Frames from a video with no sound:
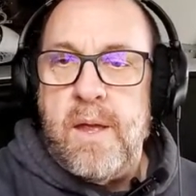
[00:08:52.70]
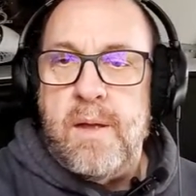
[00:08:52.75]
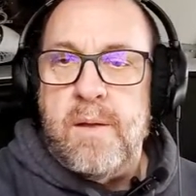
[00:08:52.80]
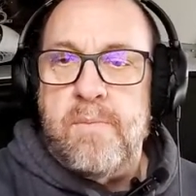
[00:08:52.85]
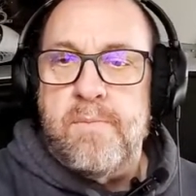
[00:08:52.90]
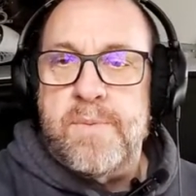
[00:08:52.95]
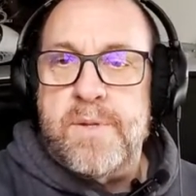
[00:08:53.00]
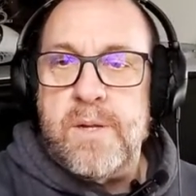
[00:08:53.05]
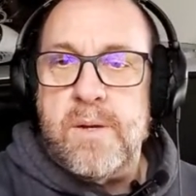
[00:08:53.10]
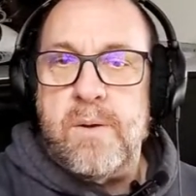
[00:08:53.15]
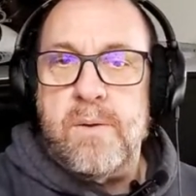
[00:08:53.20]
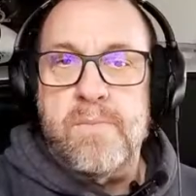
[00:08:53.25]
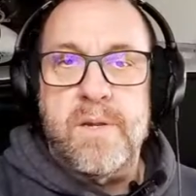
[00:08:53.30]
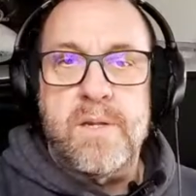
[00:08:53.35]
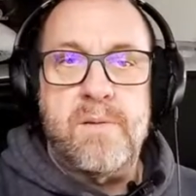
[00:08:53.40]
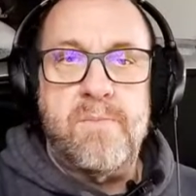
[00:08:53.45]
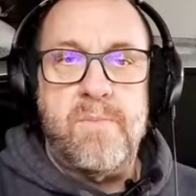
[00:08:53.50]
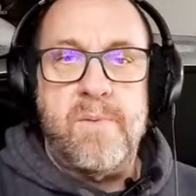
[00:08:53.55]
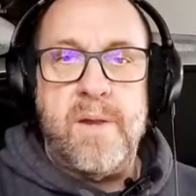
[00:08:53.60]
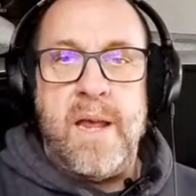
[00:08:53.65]
so
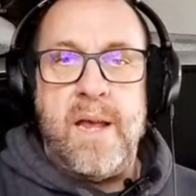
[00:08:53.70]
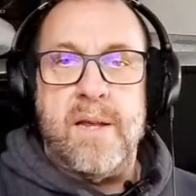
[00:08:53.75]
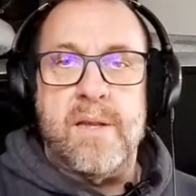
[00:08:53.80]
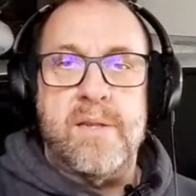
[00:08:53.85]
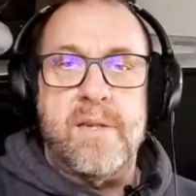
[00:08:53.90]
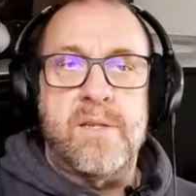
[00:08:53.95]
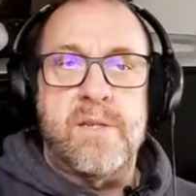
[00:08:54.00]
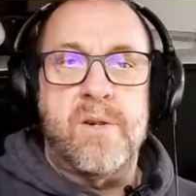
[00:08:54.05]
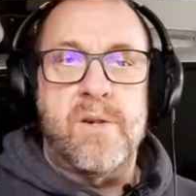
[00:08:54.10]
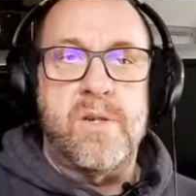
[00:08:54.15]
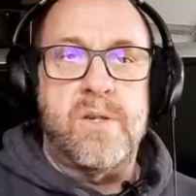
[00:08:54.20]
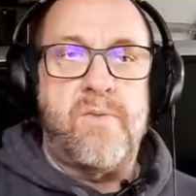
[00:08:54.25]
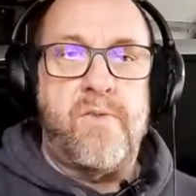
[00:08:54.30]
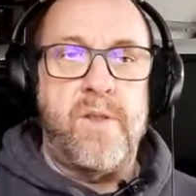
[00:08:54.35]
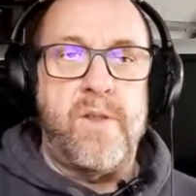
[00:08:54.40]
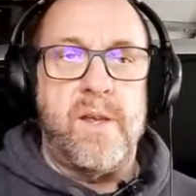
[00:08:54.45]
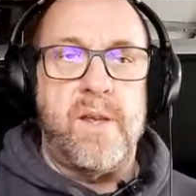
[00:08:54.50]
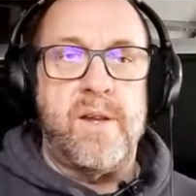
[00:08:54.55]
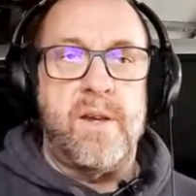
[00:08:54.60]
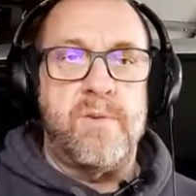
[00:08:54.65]
just search for
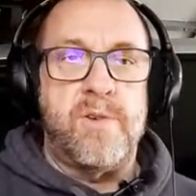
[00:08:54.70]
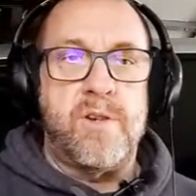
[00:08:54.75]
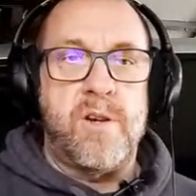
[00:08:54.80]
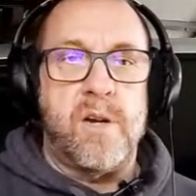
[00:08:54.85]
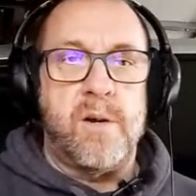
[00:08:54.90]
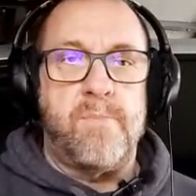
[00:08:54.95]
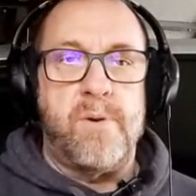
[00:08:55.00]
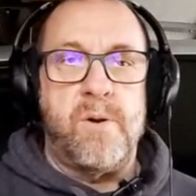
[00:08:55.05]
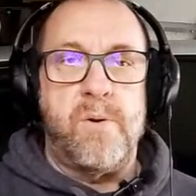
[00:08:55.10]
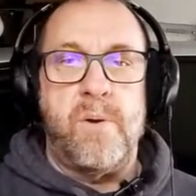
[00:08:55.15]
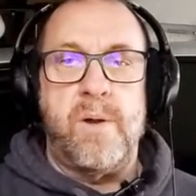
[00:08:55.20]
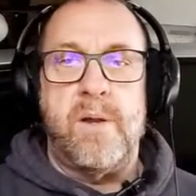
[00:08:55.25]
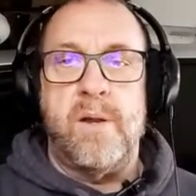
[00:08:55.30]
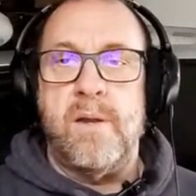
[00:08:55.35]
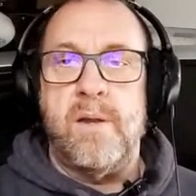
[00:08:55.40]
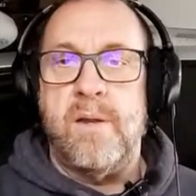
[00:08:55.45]
the Shark Brewing.